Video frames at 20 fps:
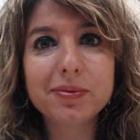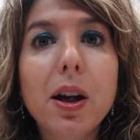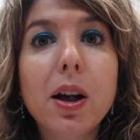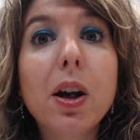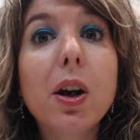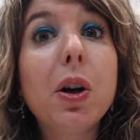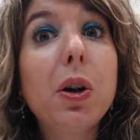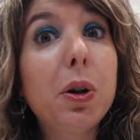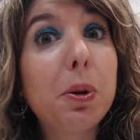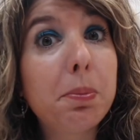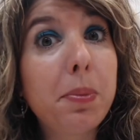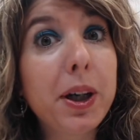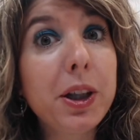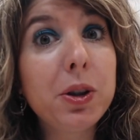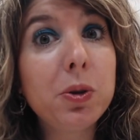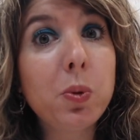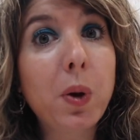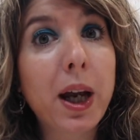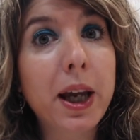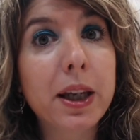Oh, by the
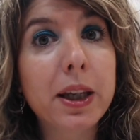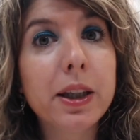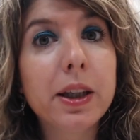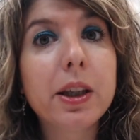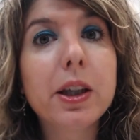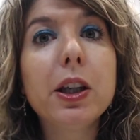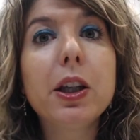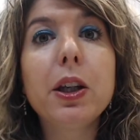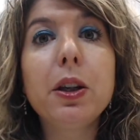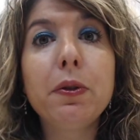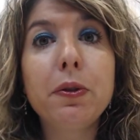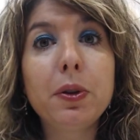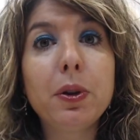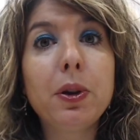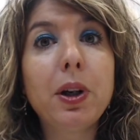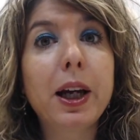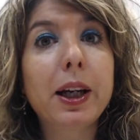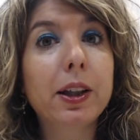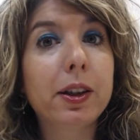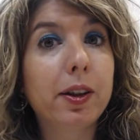way, if you
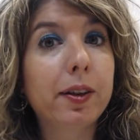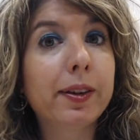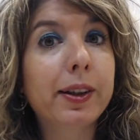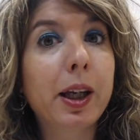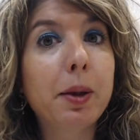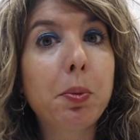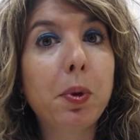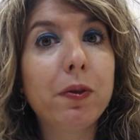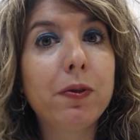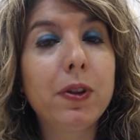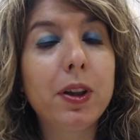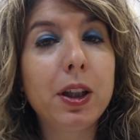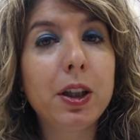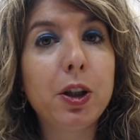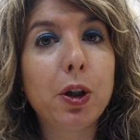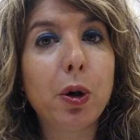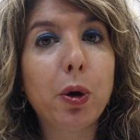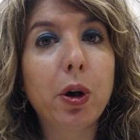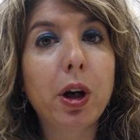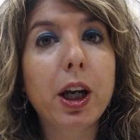like this type of
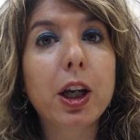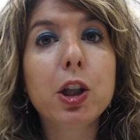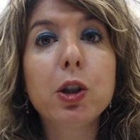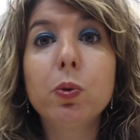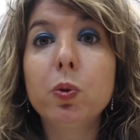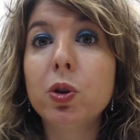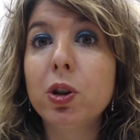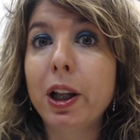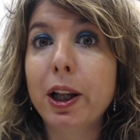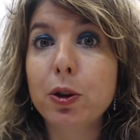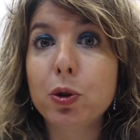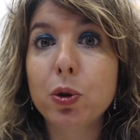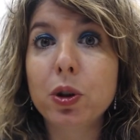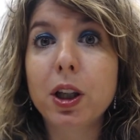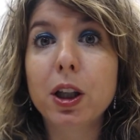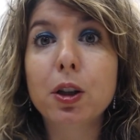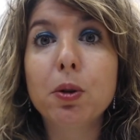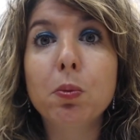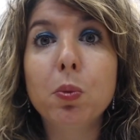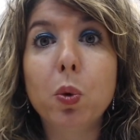video and you would like to
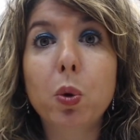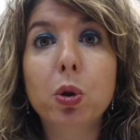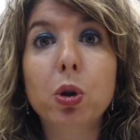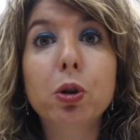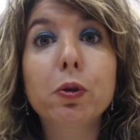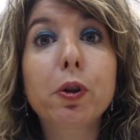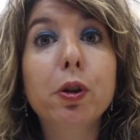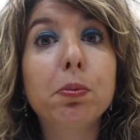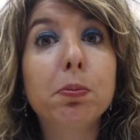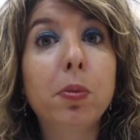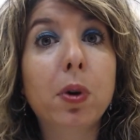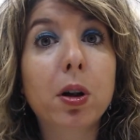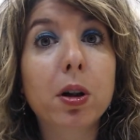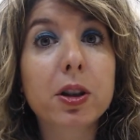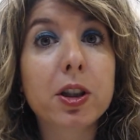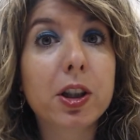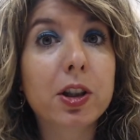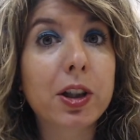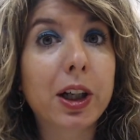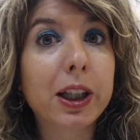get more of smart
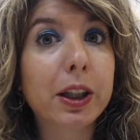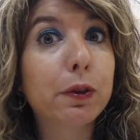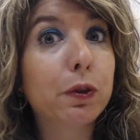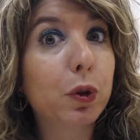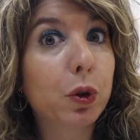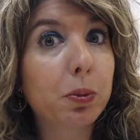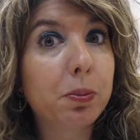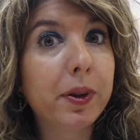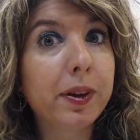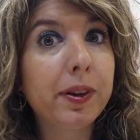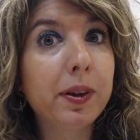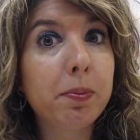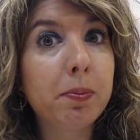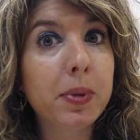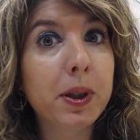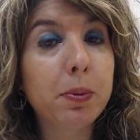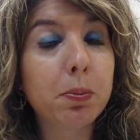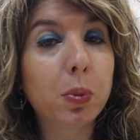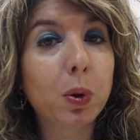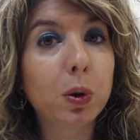Italian for busy
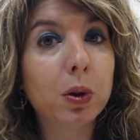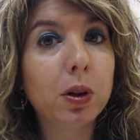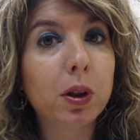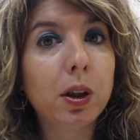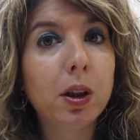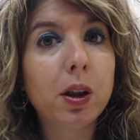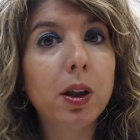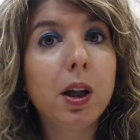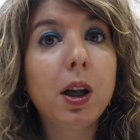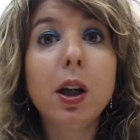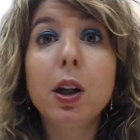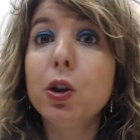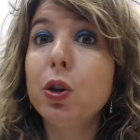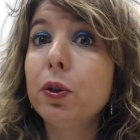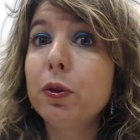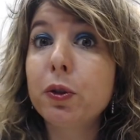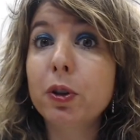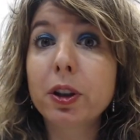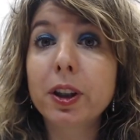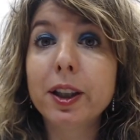people, don't
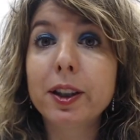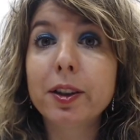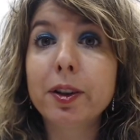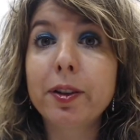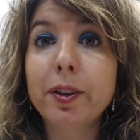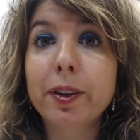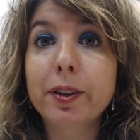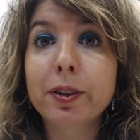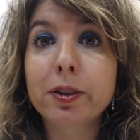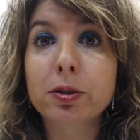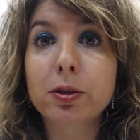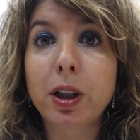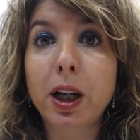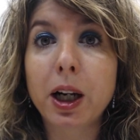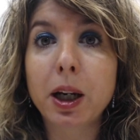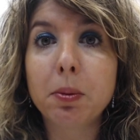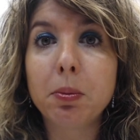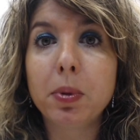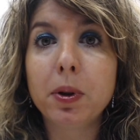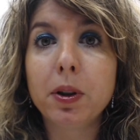forget to subscribe
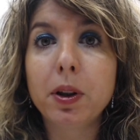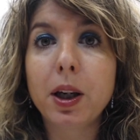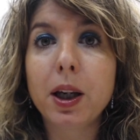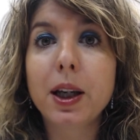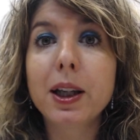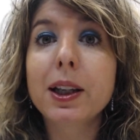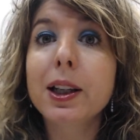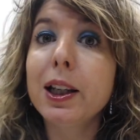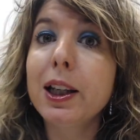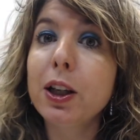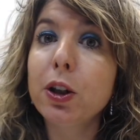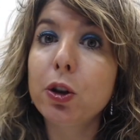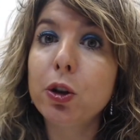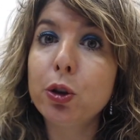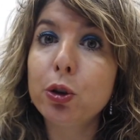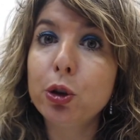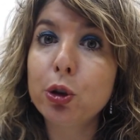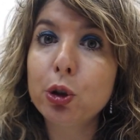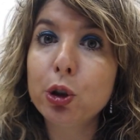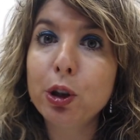and click the
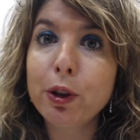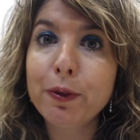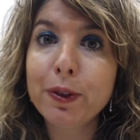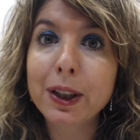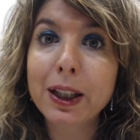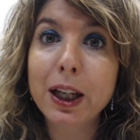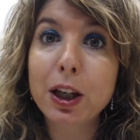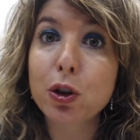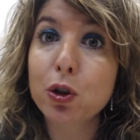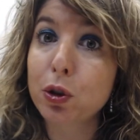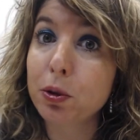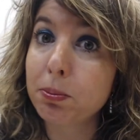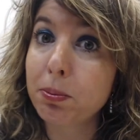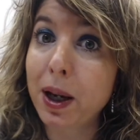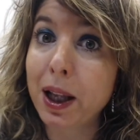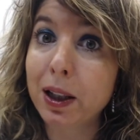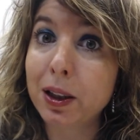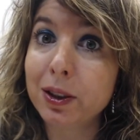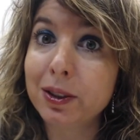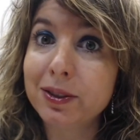notification
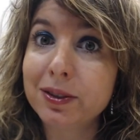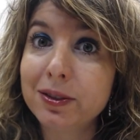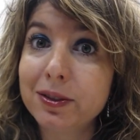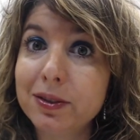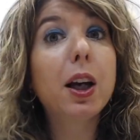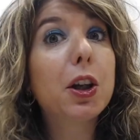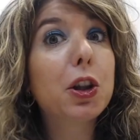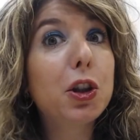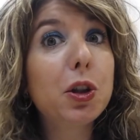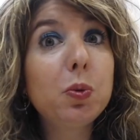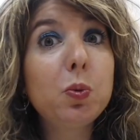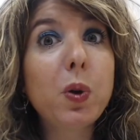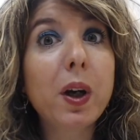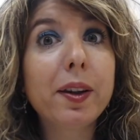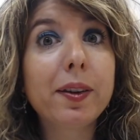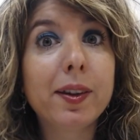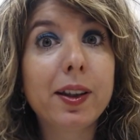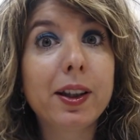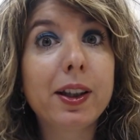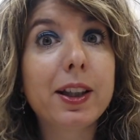bell. Don't waste
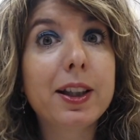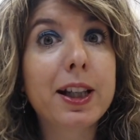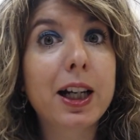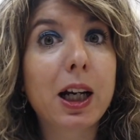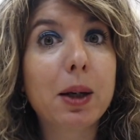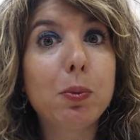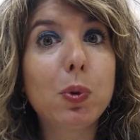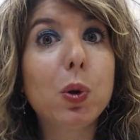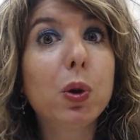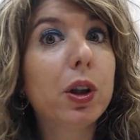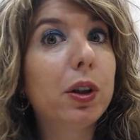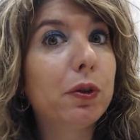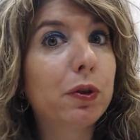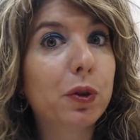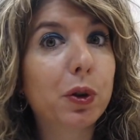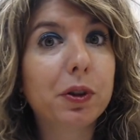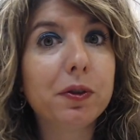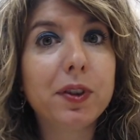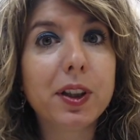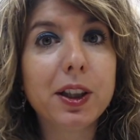any time looking for
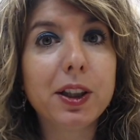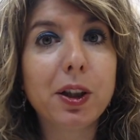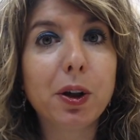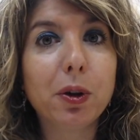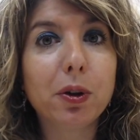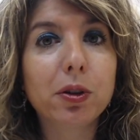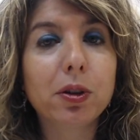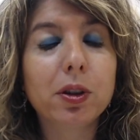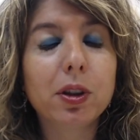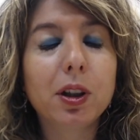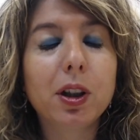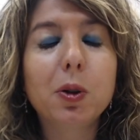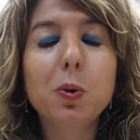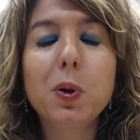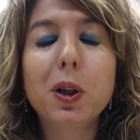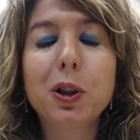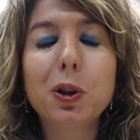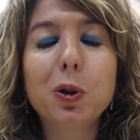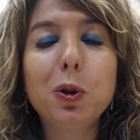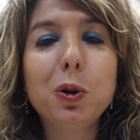videos. We are
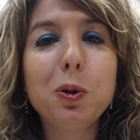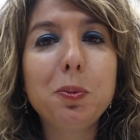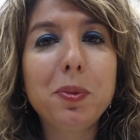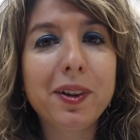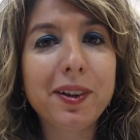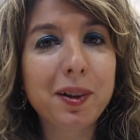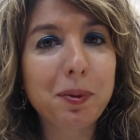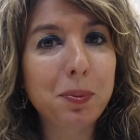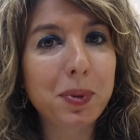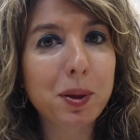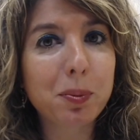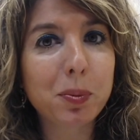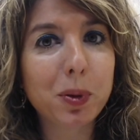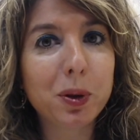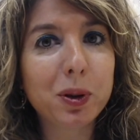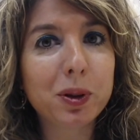all busy people.